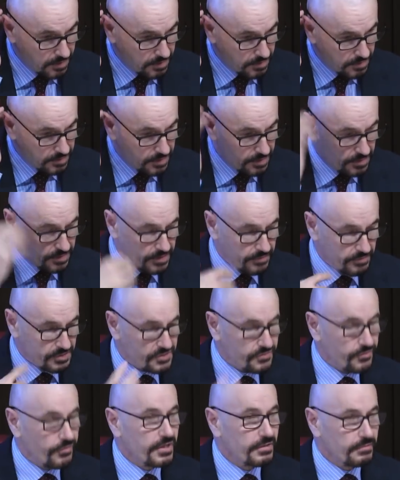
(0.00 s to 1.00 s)
There is
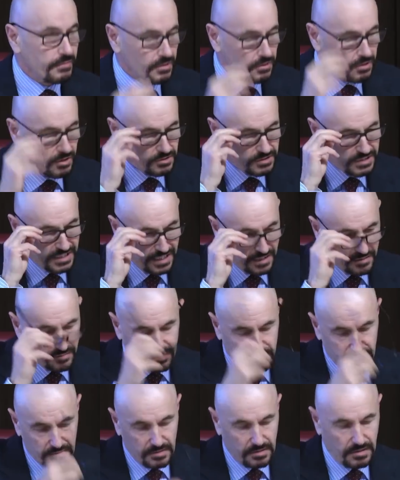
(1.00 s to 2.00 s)
frequent contact
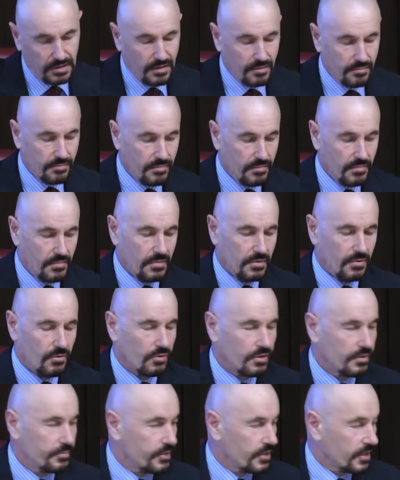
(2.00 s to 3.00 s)
or
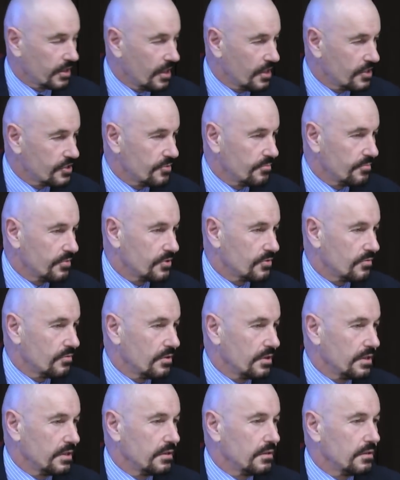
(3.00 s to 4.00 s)
communication
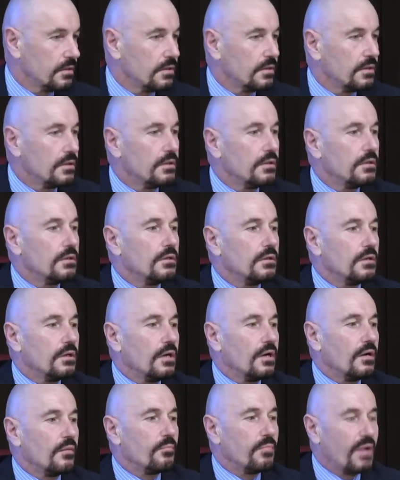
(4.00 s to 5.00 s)
between
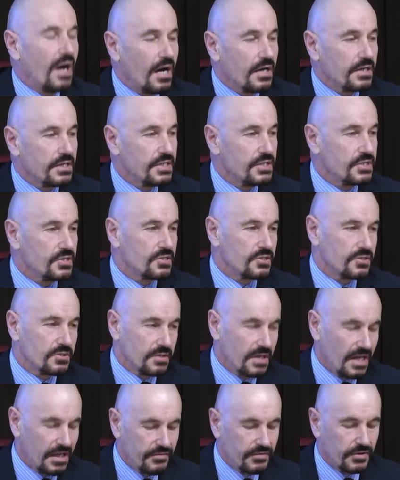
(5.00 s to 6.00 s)
parties,
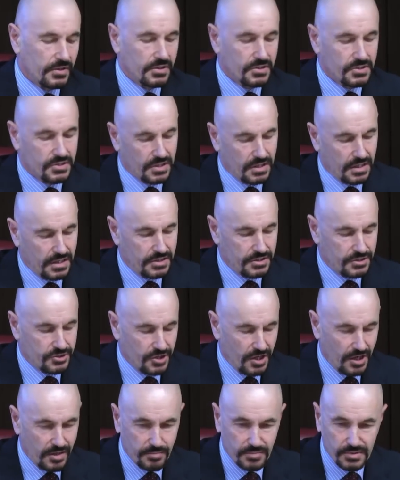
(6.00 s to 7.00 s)
advocates and
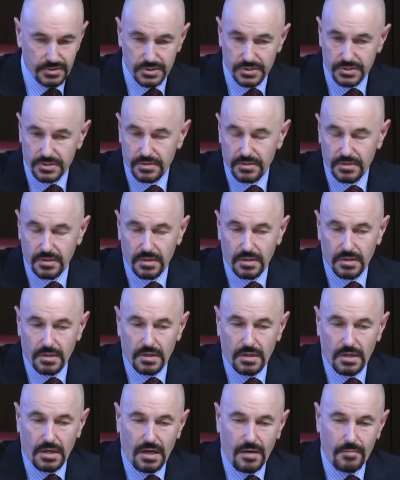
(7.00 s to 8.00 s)
chambers,
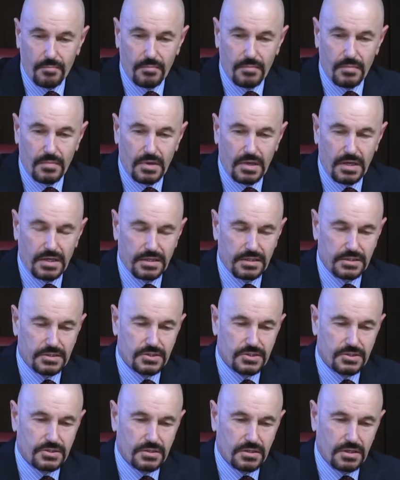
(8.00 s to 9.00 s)
and
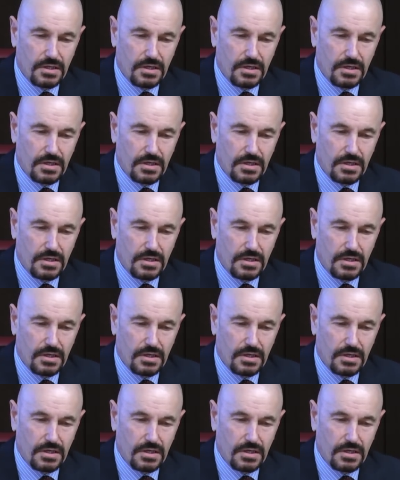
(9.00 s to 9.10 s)
it's